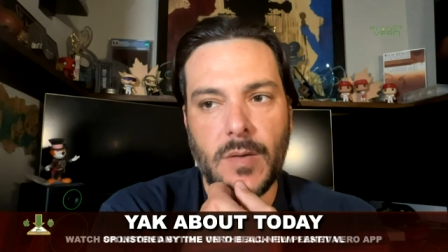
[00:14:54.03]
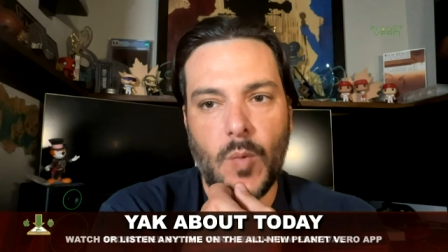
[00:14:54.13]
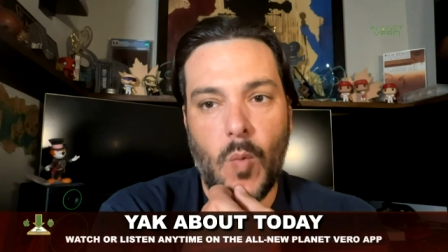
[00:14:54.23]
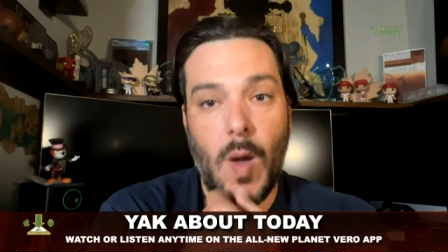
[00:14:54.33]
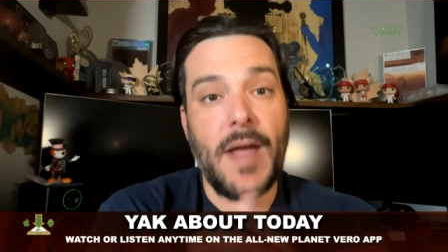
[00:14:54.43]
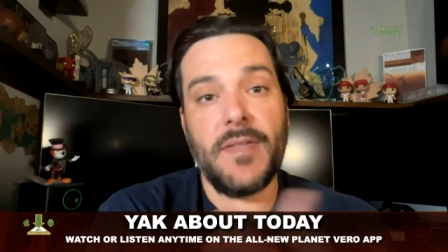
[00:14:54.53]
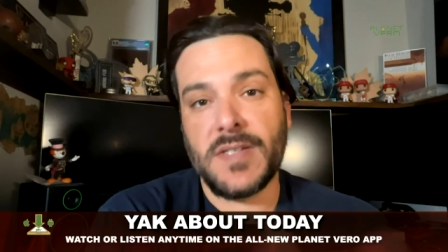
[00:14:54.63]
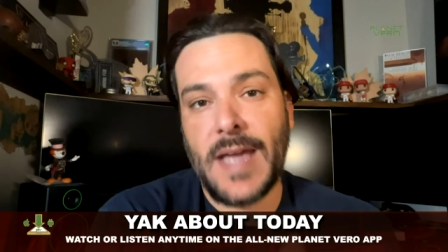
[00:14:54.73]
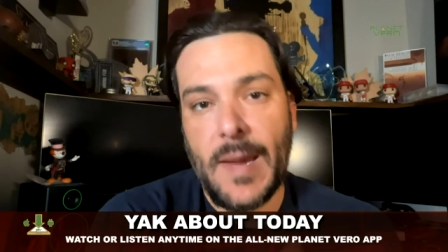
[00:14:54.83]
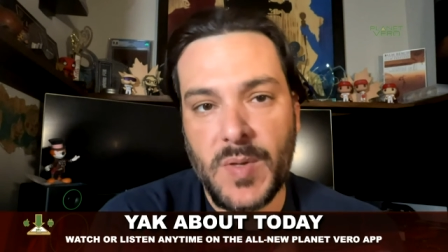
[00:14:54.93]
why
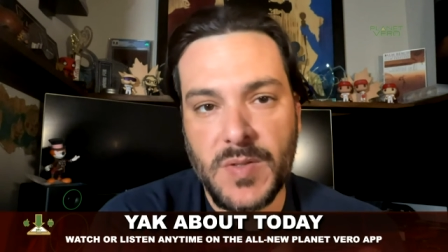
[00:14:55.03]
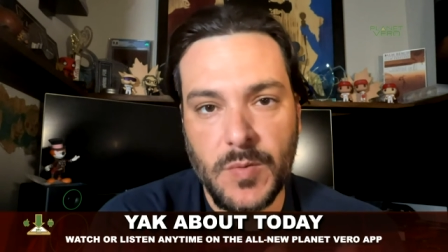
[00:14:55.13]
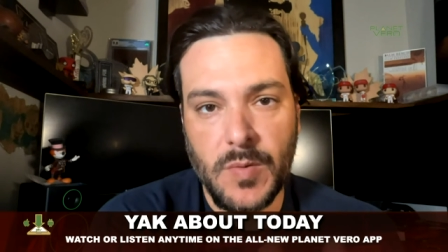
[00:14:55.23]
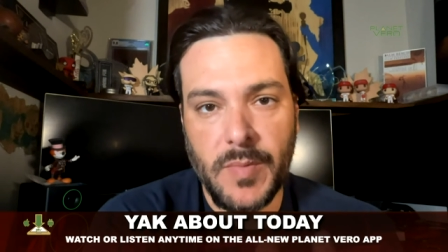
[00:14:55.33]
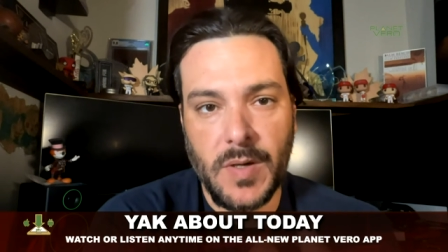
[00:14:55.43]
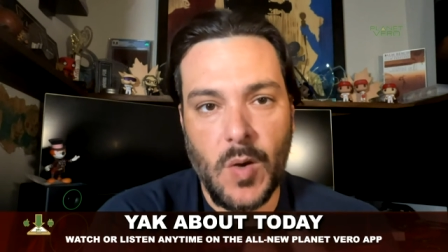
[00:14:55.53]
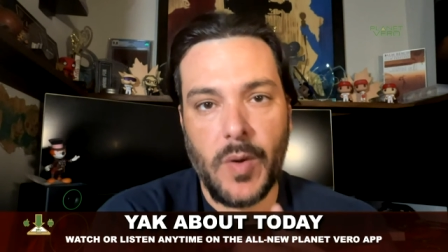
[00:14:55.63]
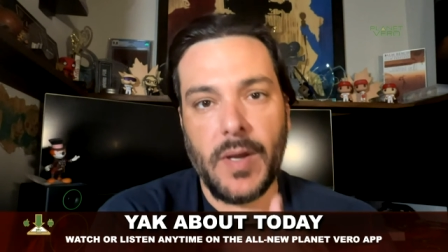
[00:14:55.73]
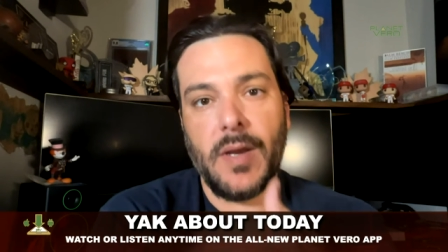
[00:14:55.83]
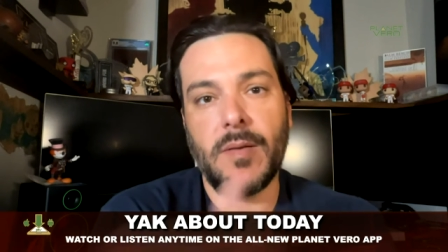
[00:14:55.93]
this happened to him and
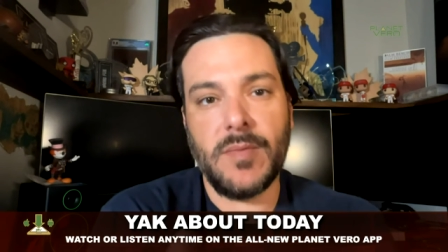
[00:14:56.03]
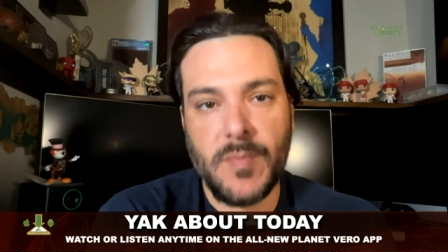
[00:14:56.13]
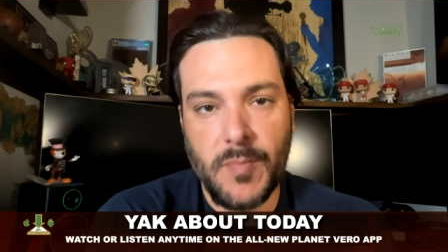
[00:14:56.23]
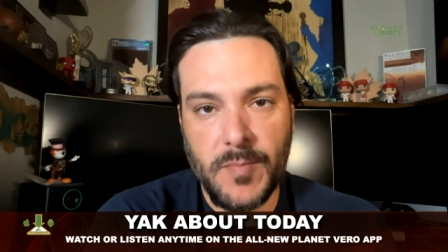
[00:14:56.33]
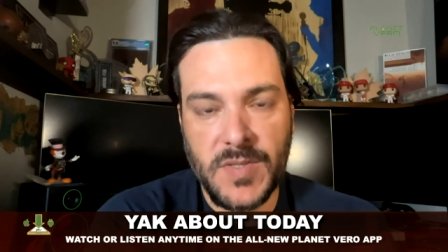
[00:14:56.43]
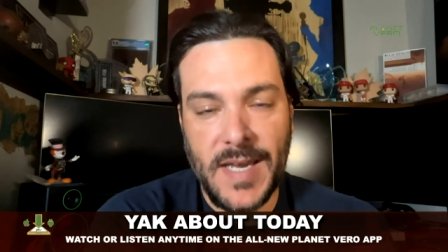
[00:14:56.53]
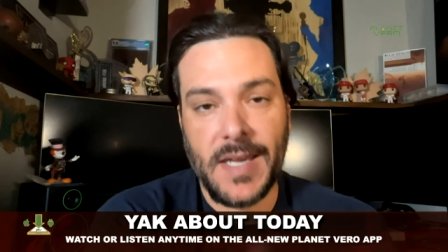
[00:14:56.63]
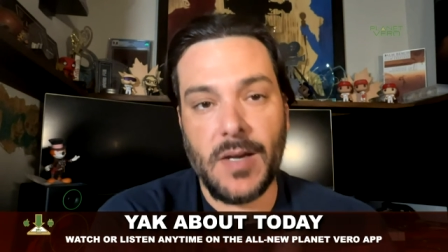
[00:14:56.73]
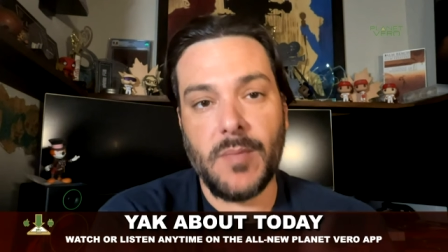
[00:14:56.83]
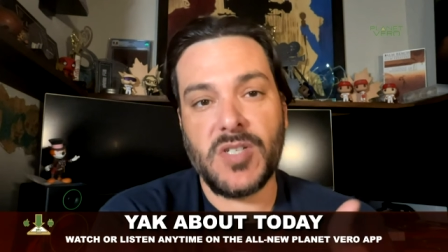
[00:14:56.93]
going in,
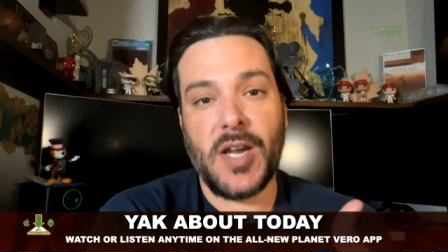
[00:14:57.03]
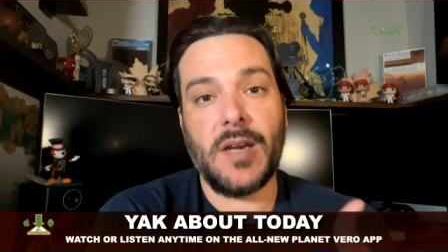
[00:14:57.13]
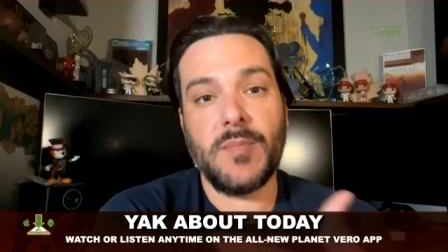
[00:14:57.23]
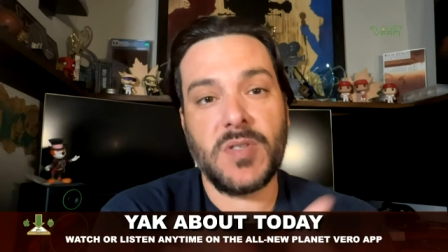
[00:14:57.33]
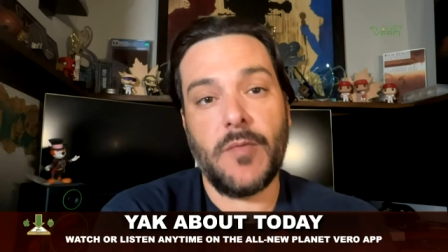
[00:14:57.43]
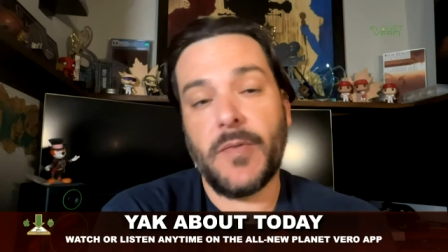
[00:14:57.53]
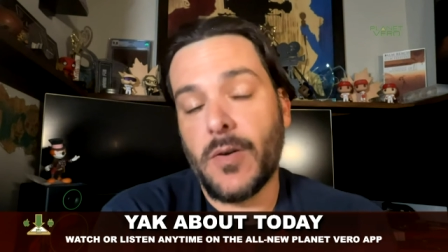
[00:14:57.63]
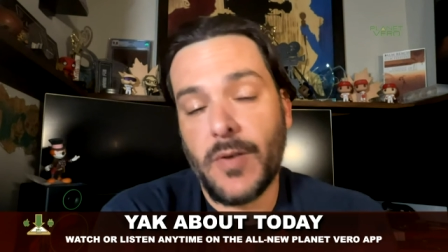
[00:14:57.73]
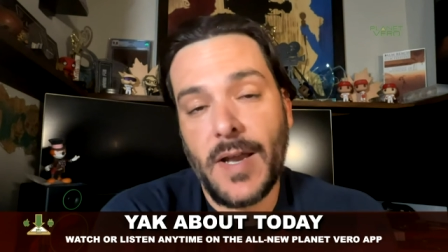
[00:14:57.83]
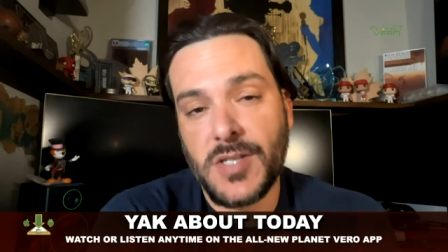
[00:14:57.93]
taking him, checking himself
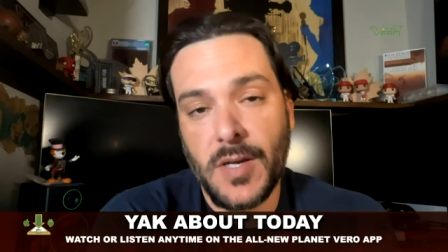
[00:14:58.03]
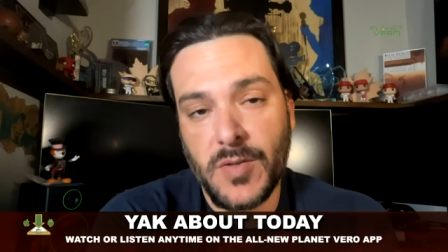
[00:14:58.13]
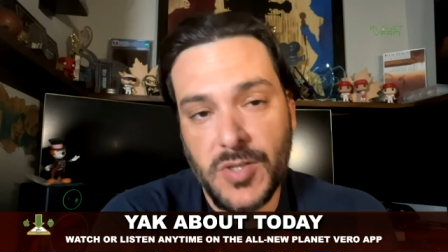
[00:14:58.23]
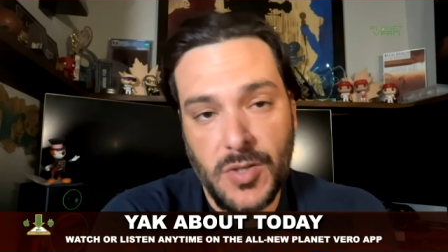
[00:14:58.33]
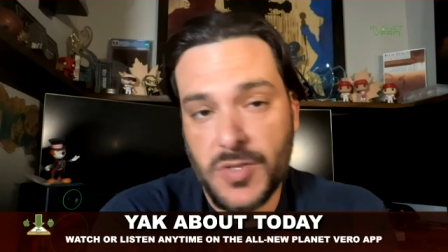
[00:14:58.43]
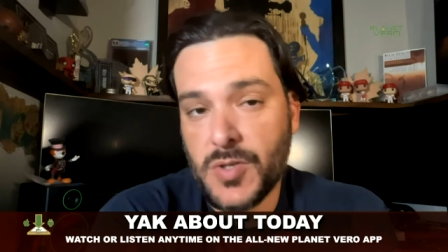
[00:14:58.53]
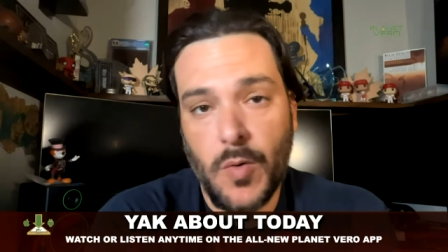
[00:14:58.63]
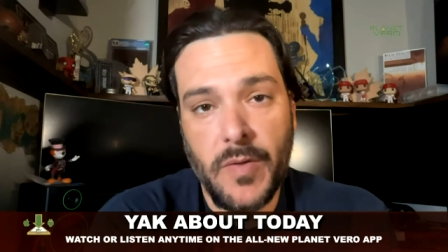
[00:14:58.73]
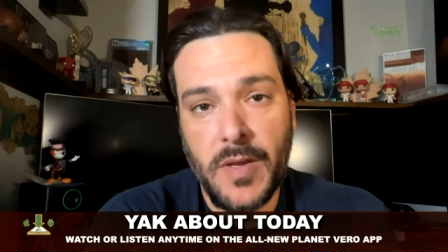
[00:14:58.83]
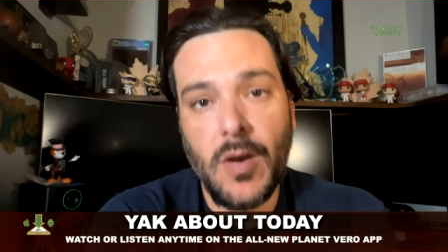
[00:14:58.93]
in or not checking, you know, just
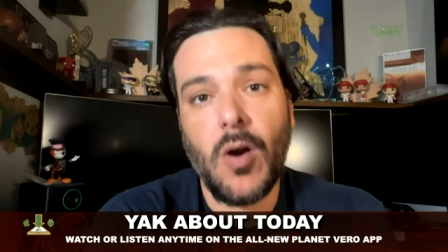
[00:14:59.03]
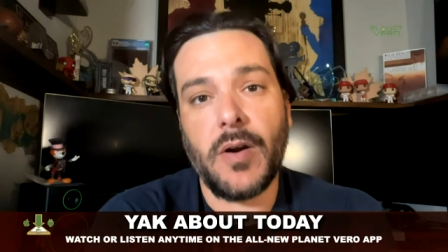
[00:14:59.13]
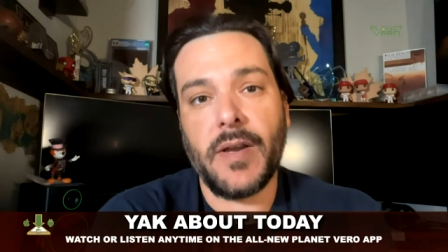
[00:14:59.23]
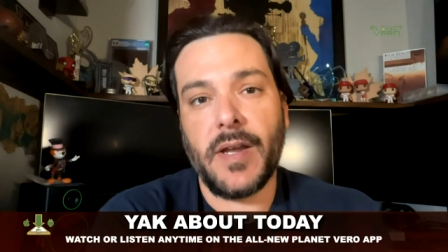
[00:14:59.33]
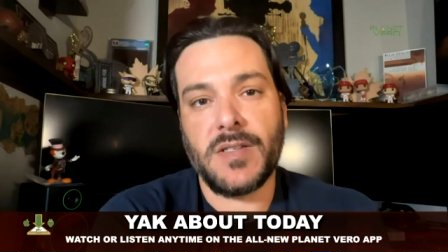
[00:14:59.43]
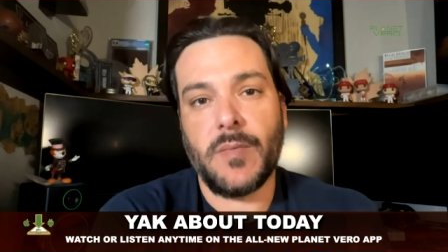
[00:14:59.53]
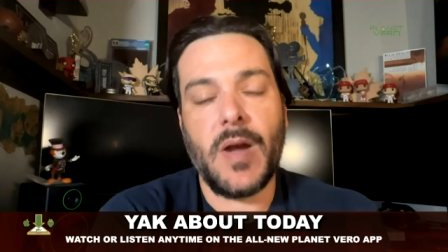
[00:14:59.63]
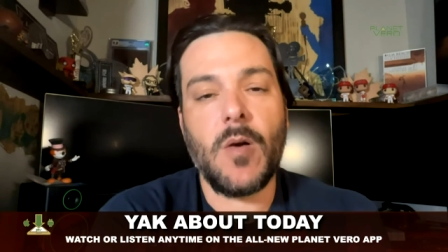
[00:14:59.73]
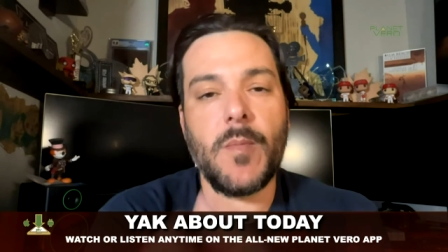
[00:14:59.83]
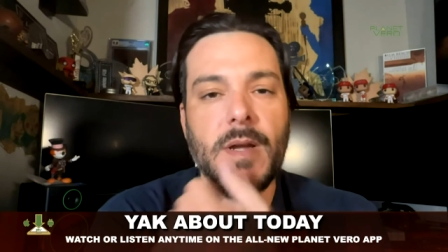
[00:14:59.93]
going to the ER to get some
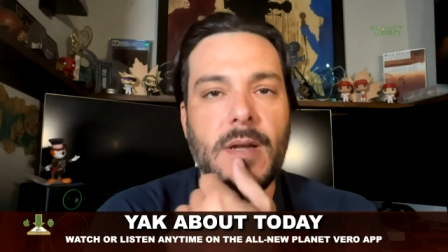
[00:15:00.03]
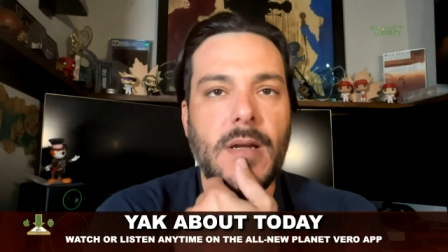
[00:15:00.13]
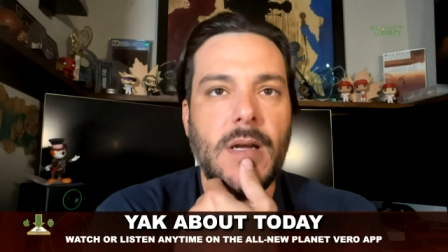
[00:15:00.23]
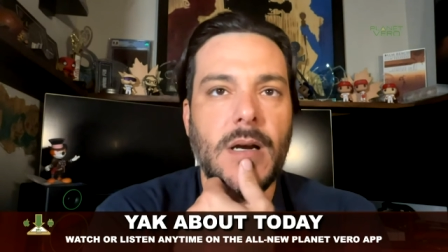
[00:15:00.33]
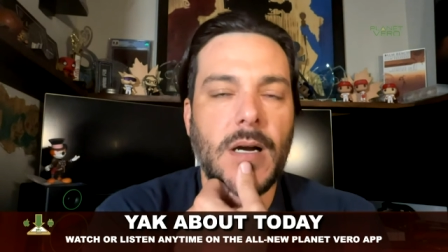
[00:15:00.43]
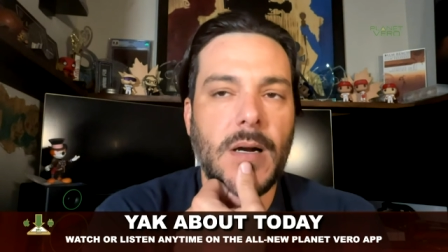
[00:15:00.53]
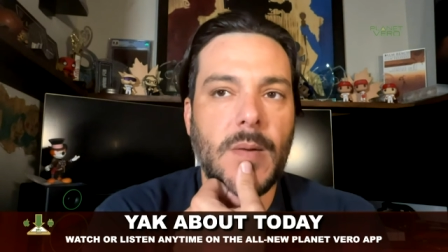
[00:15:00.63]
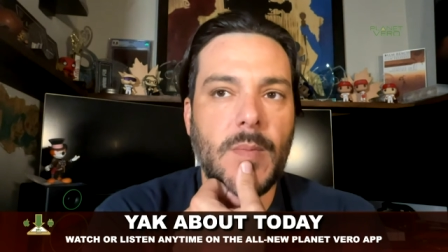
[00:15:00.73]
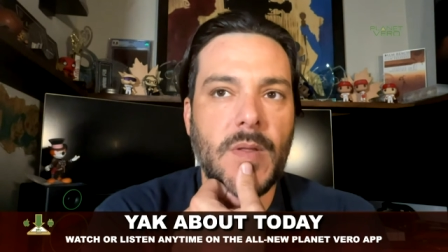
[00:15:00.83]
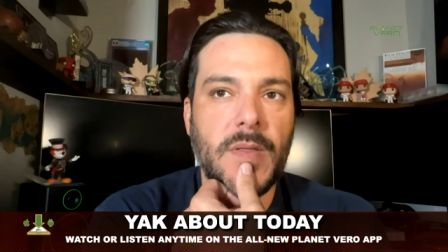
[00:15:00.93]
help.
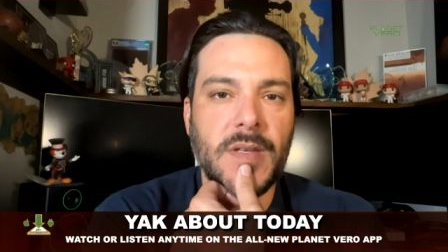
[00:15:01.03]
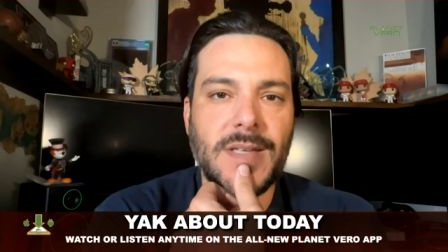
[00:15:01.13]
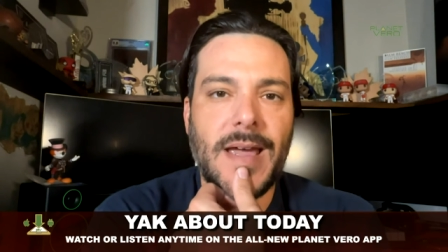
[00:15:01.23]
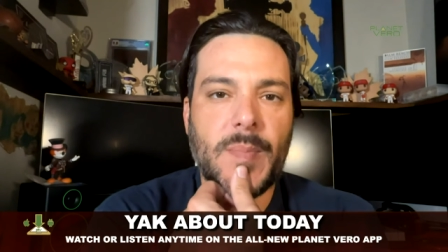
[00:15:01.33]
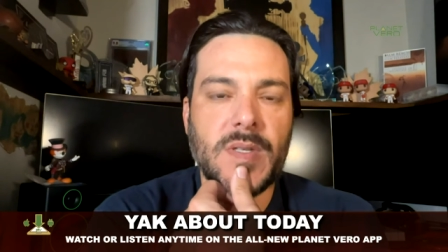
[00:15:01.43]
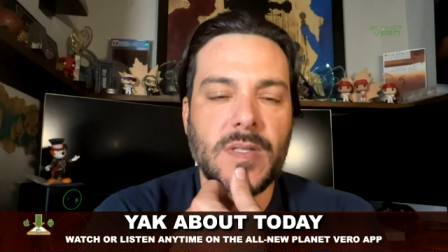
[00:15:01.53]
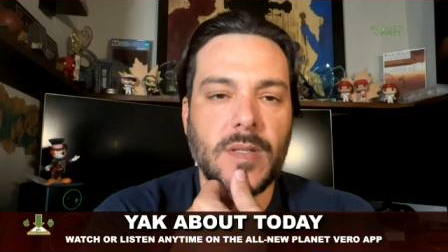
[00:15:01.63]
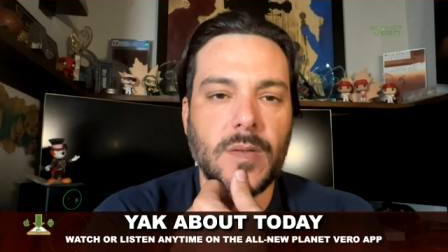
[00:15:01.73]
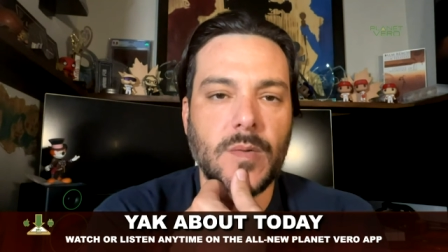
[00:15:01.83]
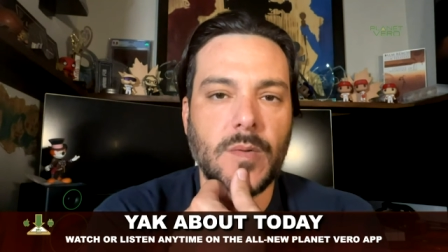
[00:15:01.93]
This happens
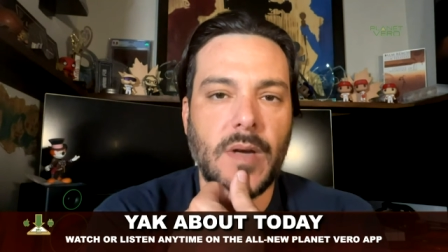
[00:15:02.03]
to